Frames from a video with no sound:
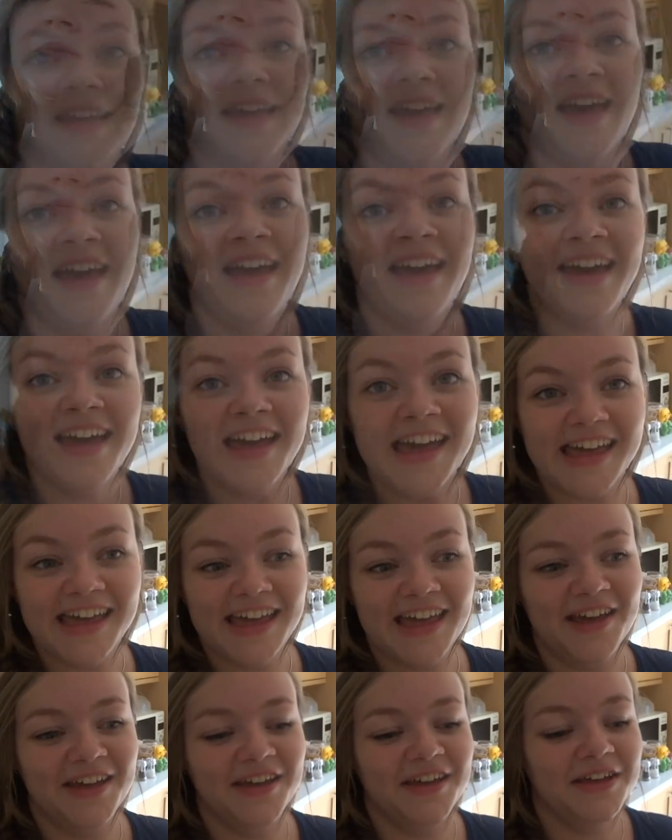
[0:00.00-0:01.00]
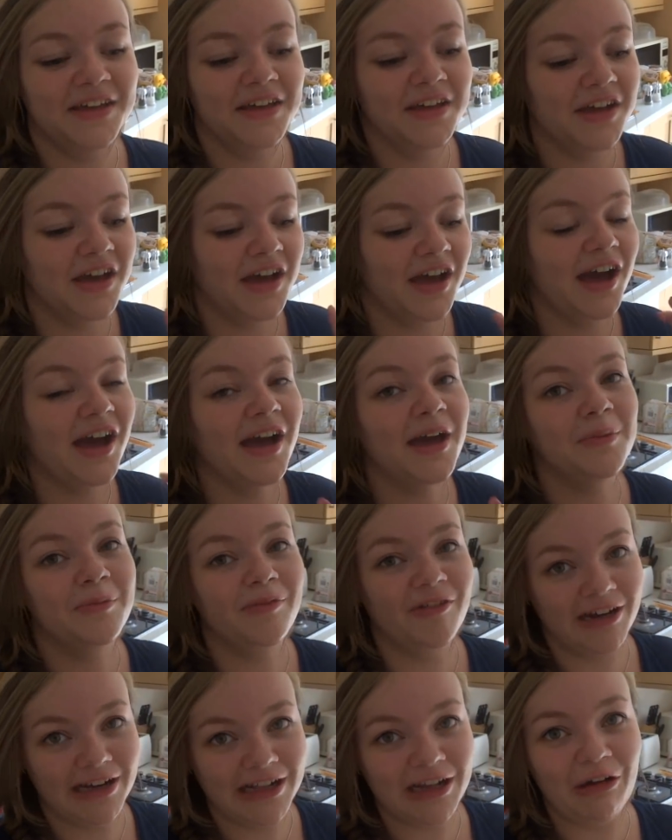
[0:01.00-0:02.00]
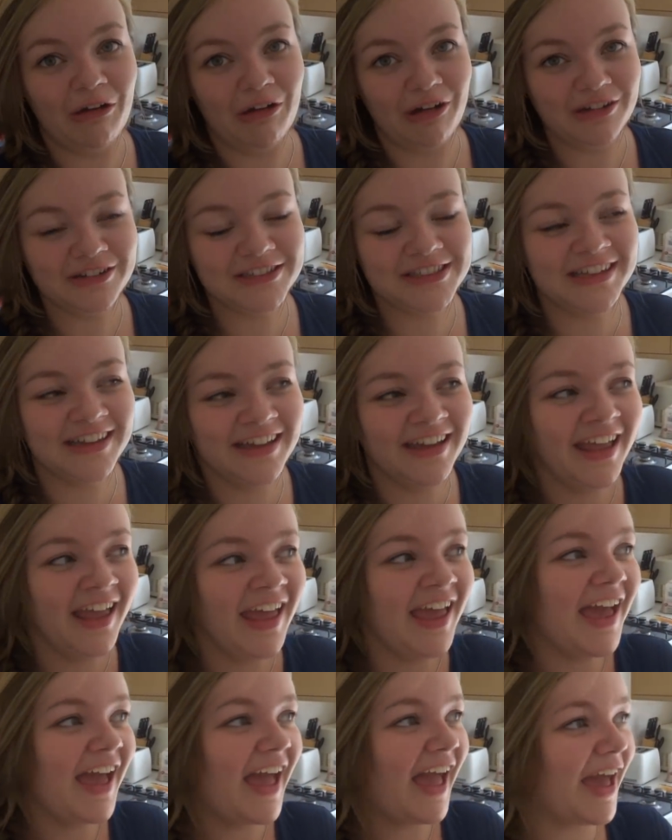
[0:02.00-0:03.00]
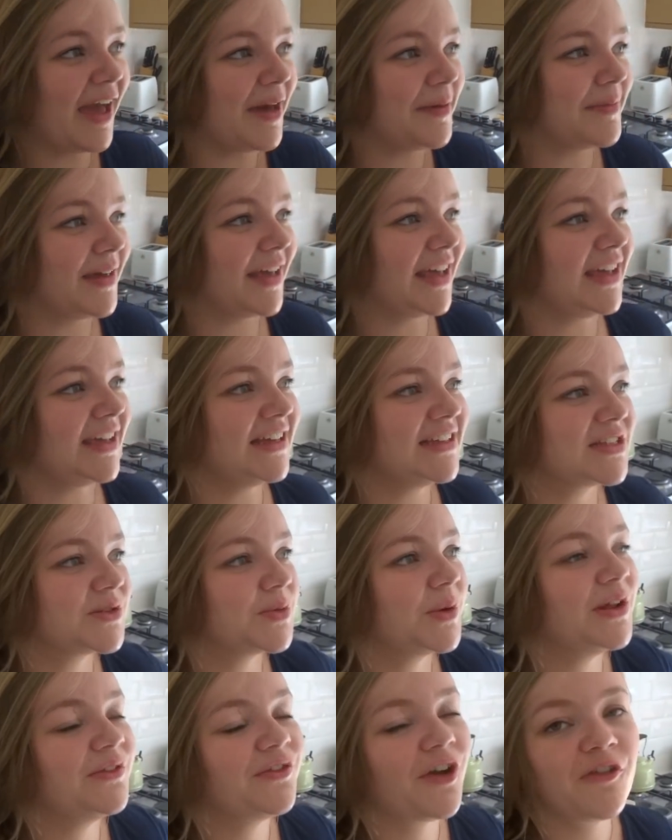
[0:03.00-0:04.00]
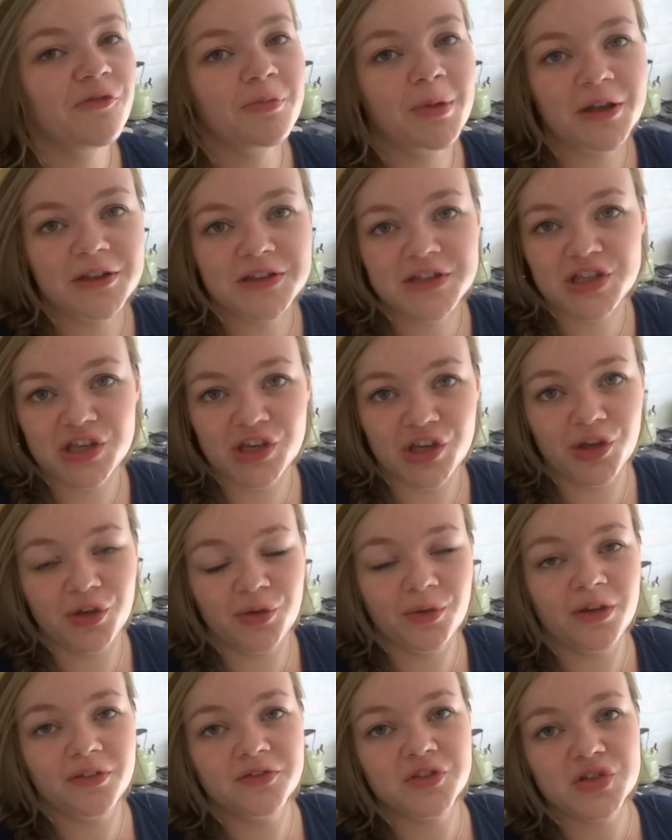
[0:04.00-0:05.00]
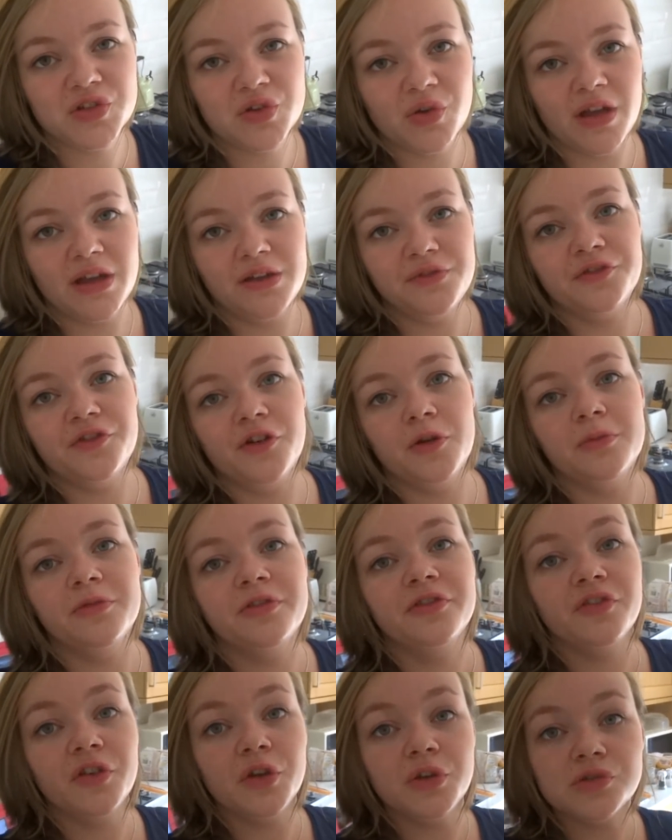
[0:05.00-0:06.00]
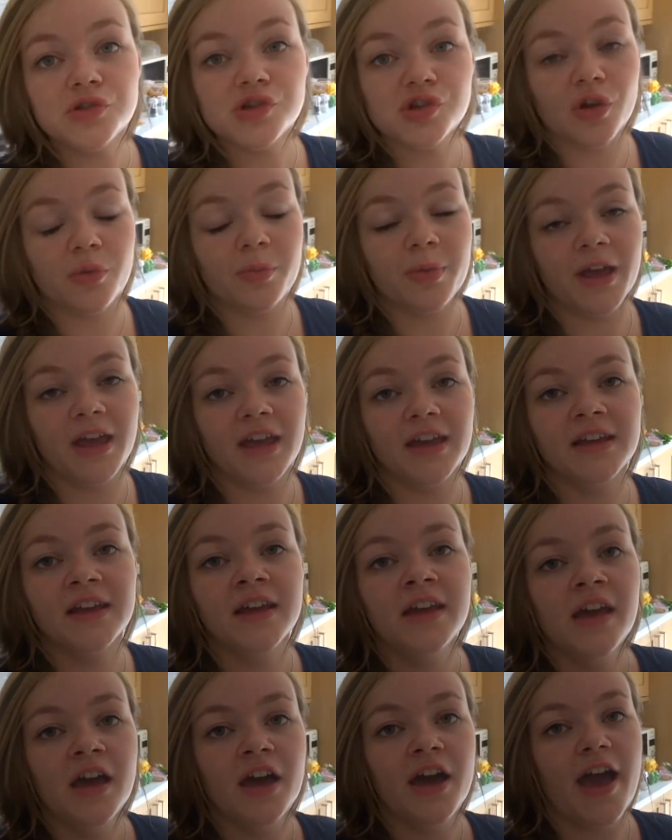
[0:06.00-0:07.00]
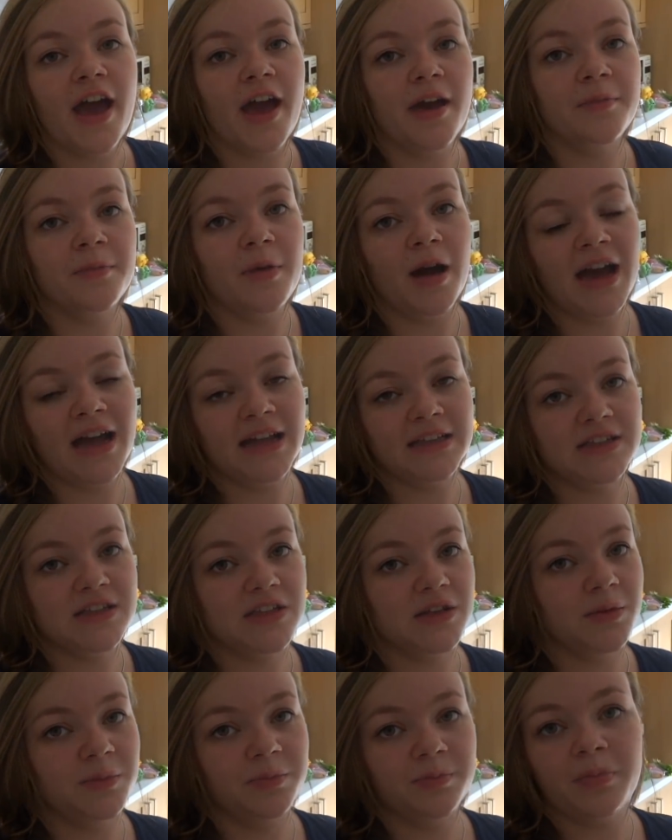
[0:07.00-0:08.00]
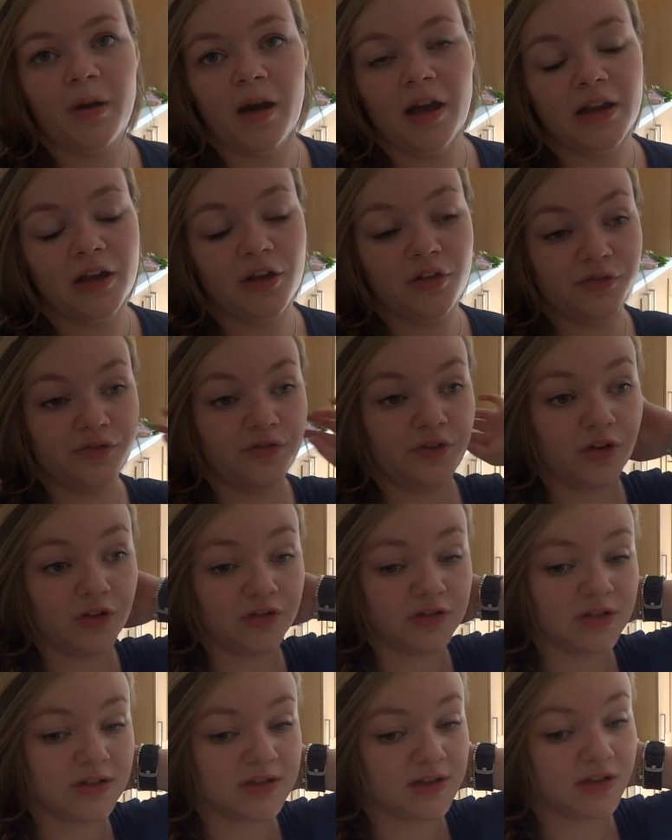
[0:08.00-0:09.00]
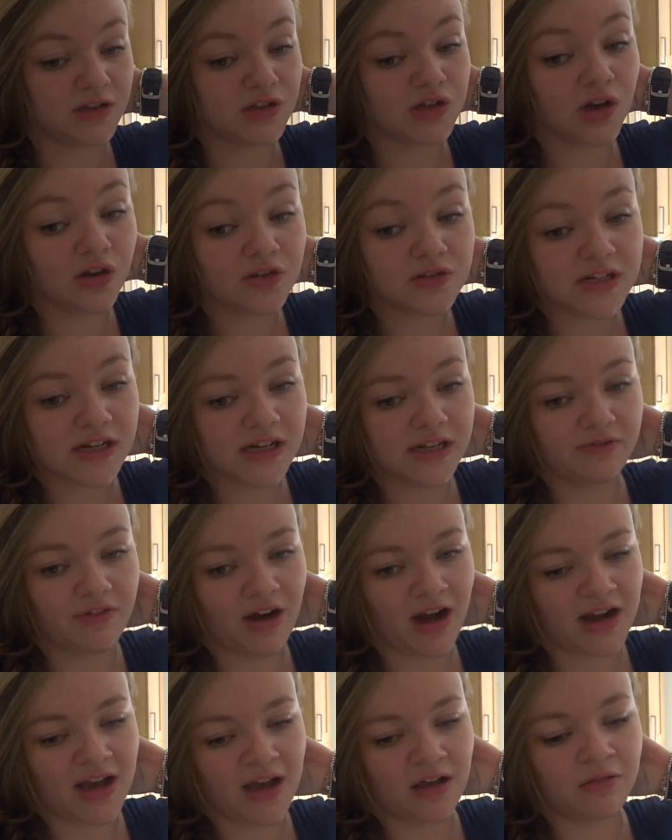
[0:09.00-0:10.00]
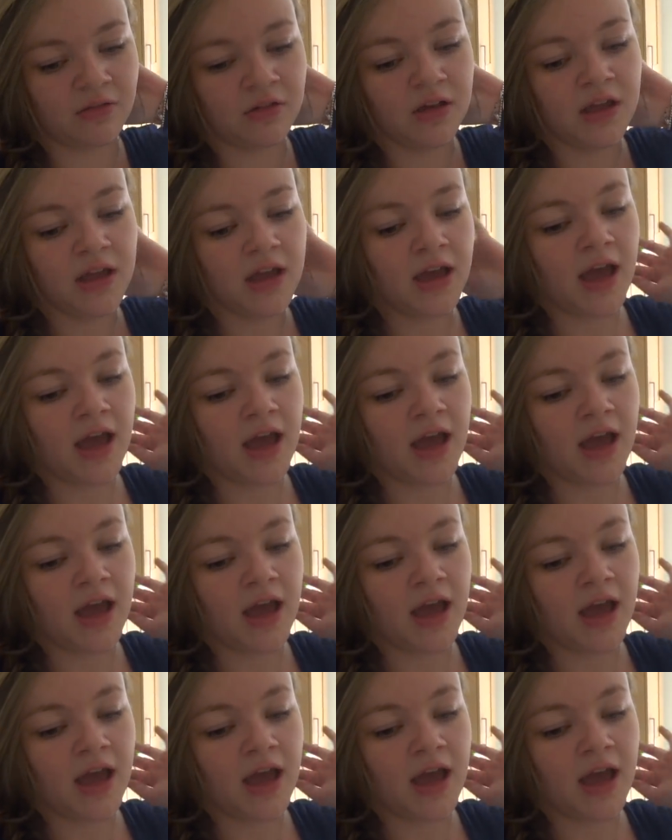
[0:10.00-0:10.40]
Hey, I am really hot. It is 25 past 2, I've just got in from food shopping. I had to buy a load of food because I totally ran out.